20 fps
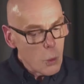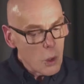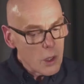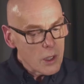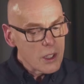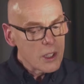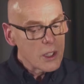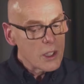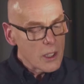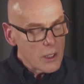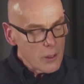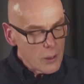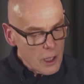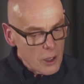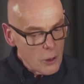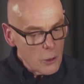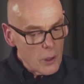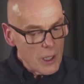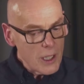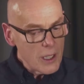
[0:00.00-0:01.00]
what's
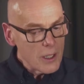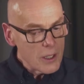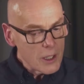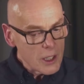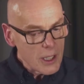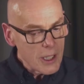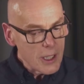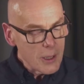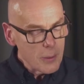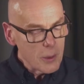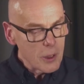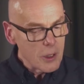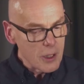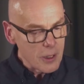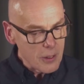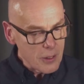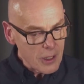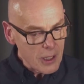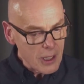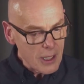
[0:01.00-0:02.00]
a real selling
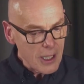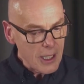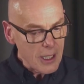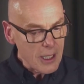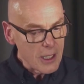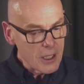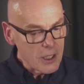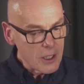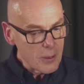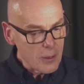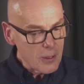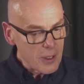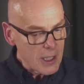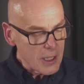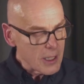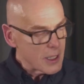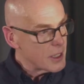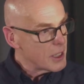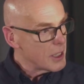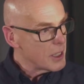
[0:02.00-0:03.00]
point for Erlang is the
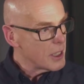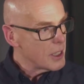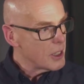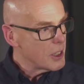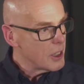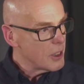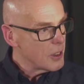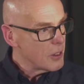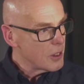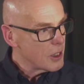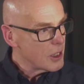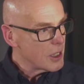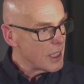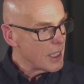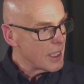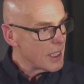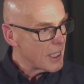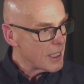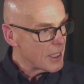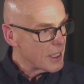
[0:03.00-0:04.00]
fact that it is used
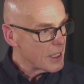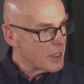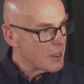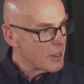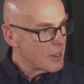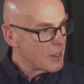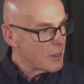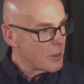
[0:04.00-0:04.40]
in anger